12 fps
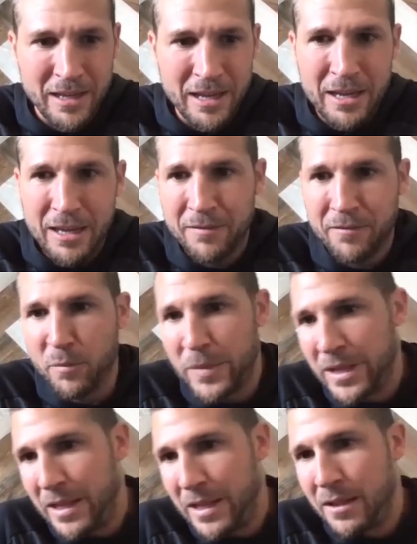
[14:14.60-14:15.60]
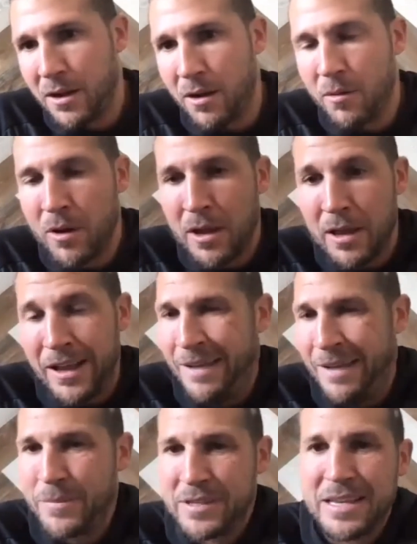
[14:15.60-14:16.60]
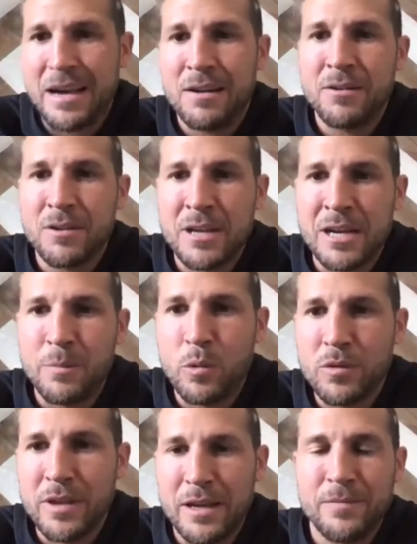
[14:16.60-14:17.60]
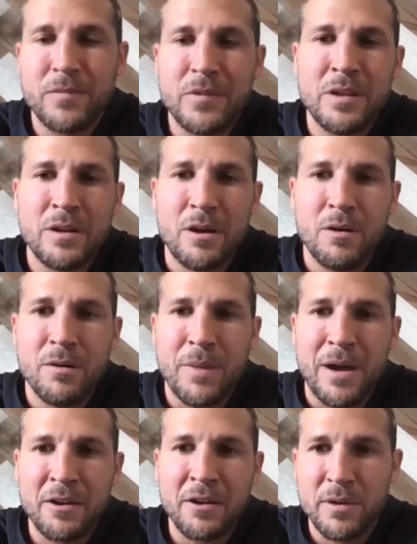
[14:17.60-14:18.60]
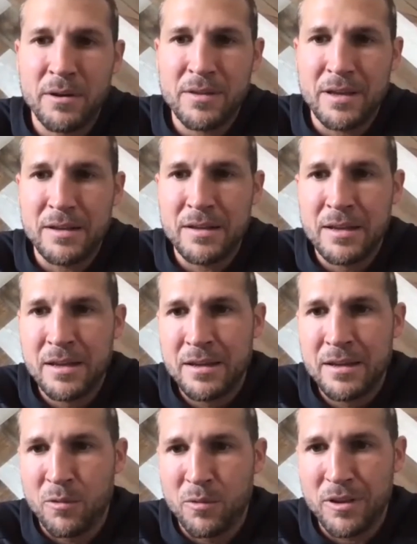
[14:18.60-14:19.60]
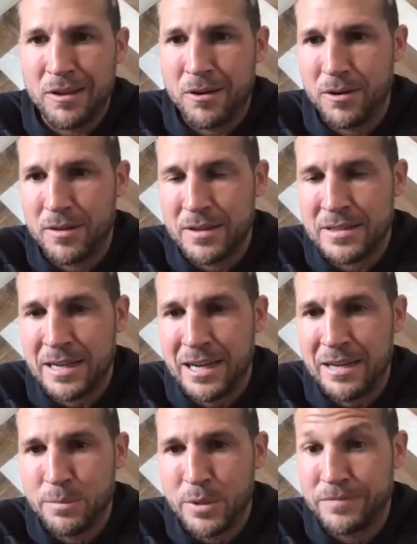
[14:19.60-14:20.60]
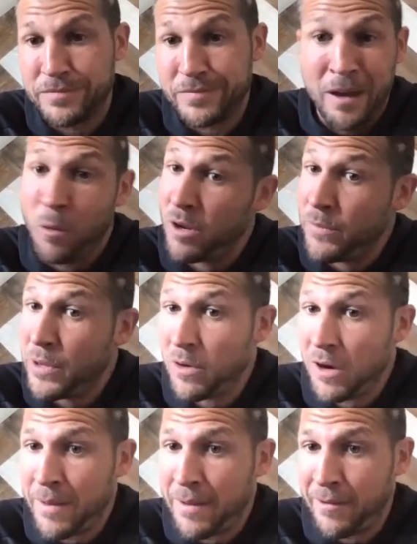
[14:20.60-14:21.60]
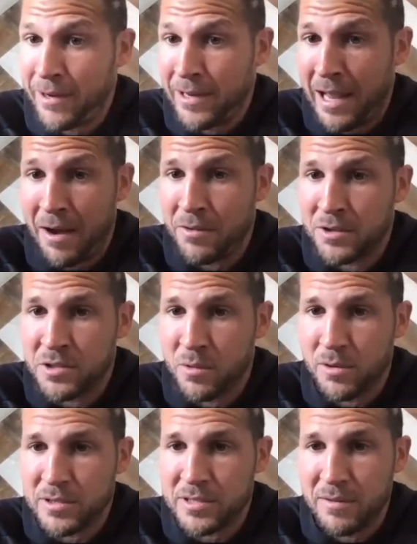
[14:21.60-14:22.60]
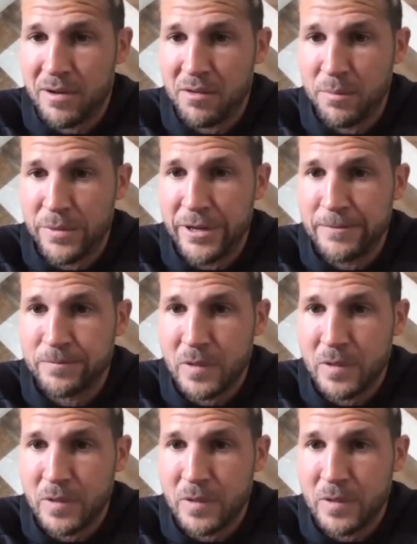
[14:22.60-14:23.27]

And for me, I missed out on a couple that in my career that really hurt at the time, but I want to be where I'm at right now, and there's nowhere else I'd rather be.